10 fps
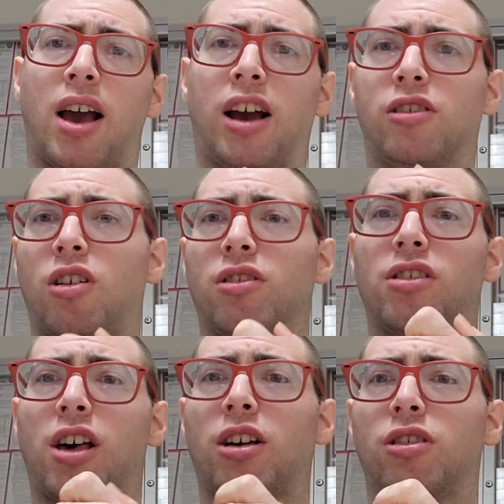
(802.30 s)
I know,
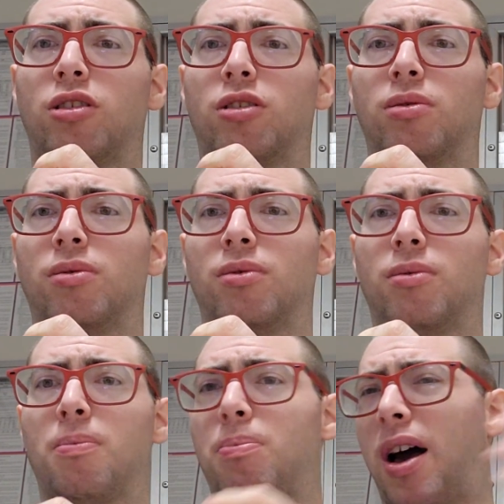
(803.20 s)
like,
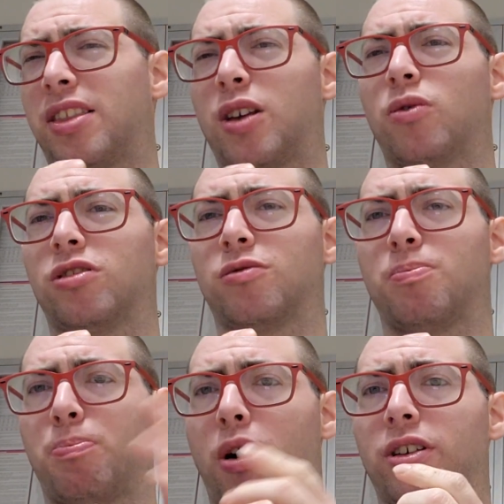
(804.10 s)
I think it was
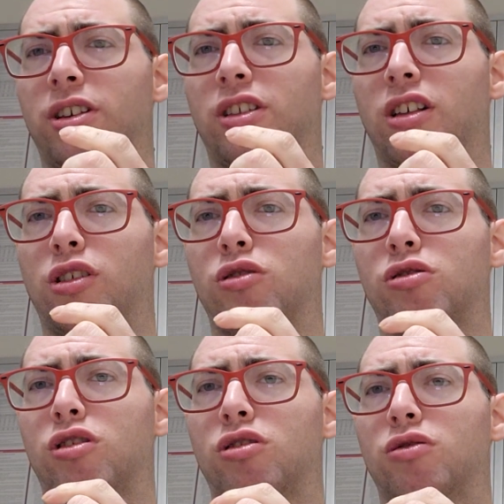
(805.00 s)
Bonnie the little
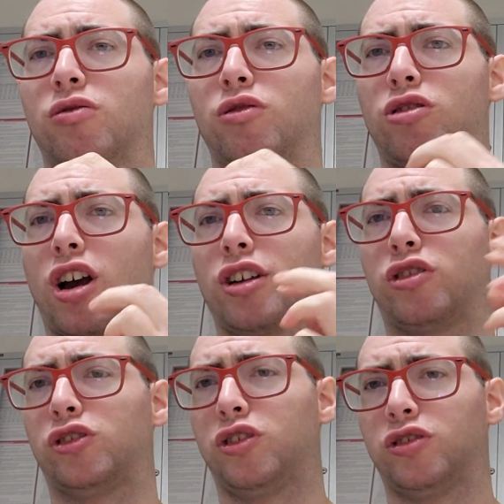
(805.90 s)
girl who got
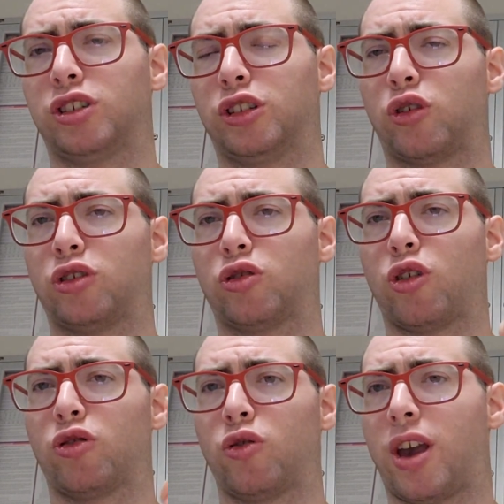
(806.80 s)
introduced in Toy
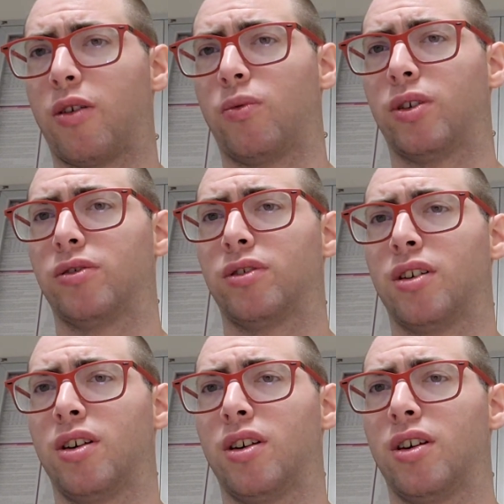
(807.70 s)
Story 3 and was
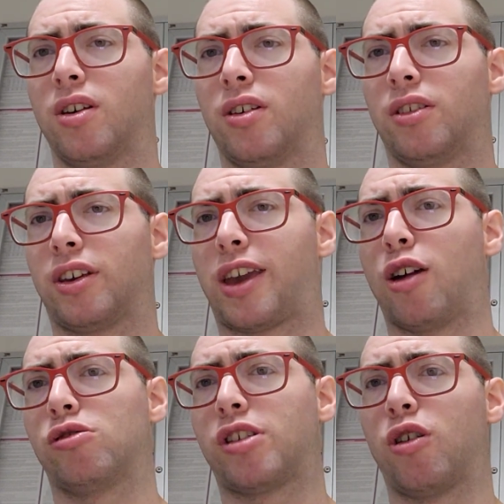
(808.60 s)
the
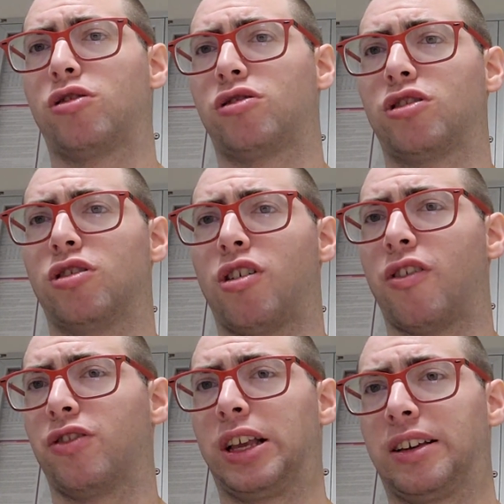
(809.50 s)
character
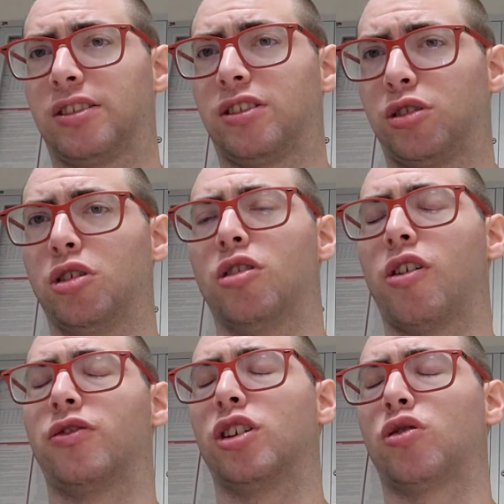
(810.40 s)
of the
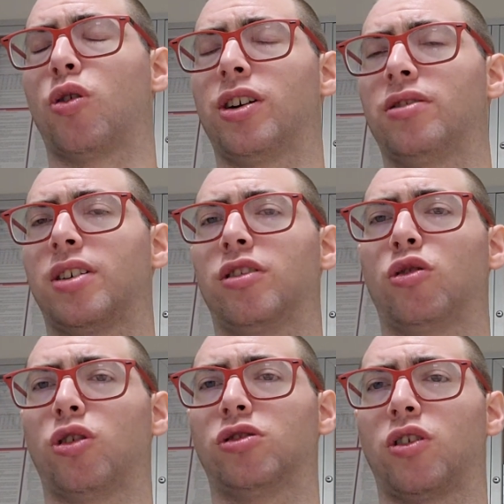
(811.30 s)
of the toys in
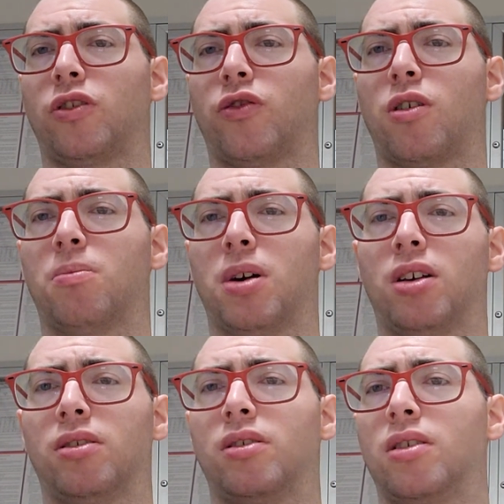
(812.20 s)
Toy Story 4,
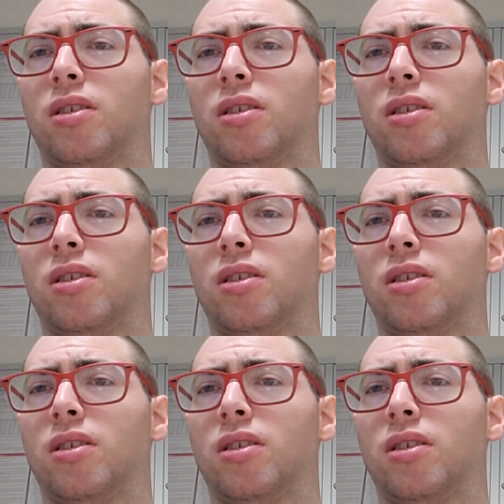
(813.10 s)
but